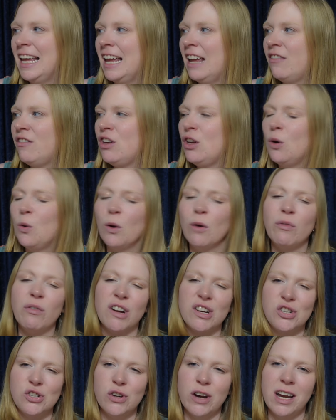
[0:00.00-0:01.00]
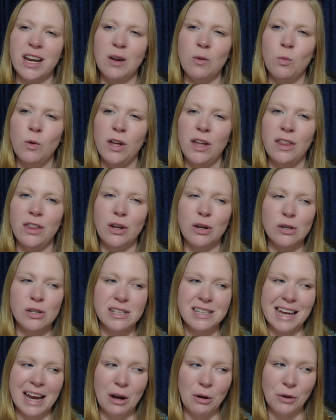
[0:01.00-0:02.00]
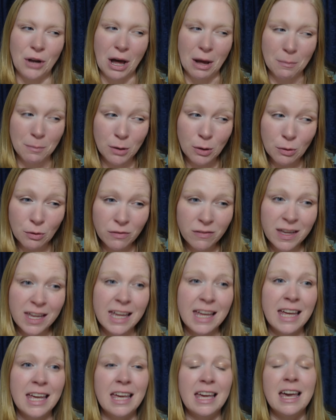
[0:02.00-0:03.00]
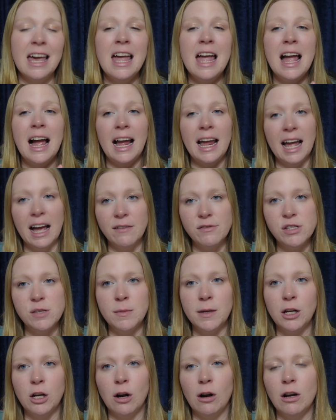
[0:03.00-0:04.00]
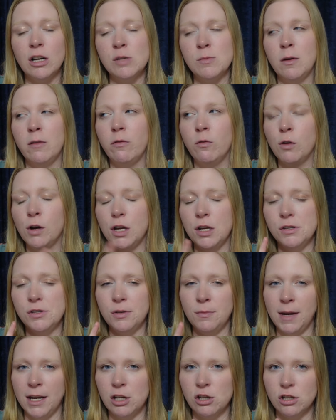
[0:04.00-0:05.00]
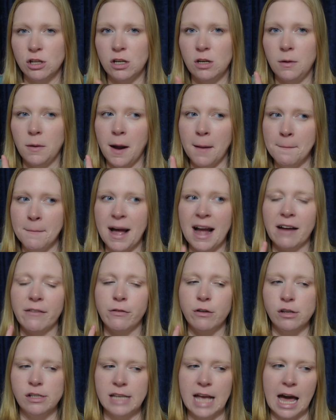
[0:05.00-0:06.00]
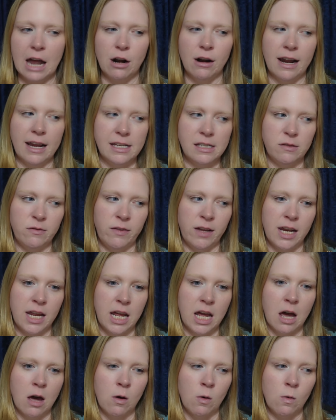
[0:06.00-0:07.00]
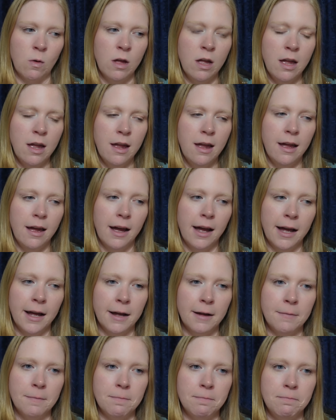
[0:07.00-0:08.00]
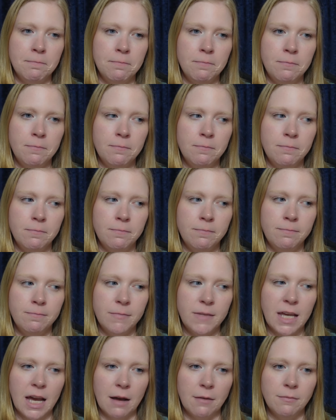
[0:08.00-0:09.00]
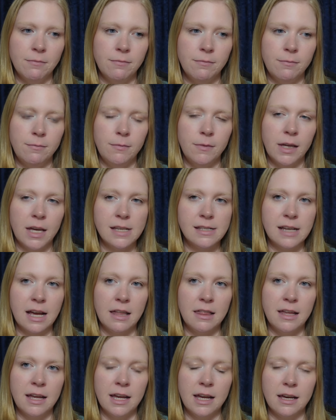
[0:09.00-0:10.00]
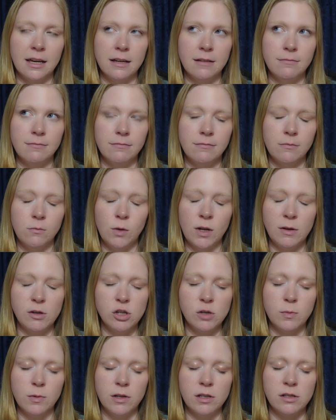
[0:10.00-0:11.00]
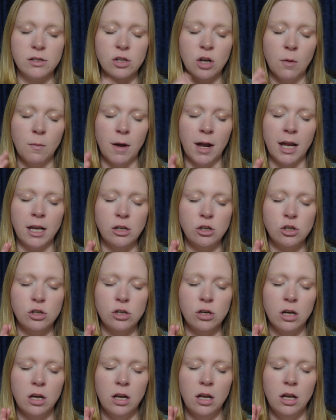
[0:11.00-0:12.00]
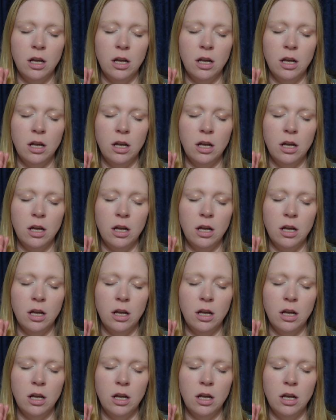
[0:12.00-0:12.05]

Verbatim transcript: If you are frustrated with your scale not moving, I have some encouragement for you. So make sure you come back for Saturday's video. Um, yeah, because I think we just put so much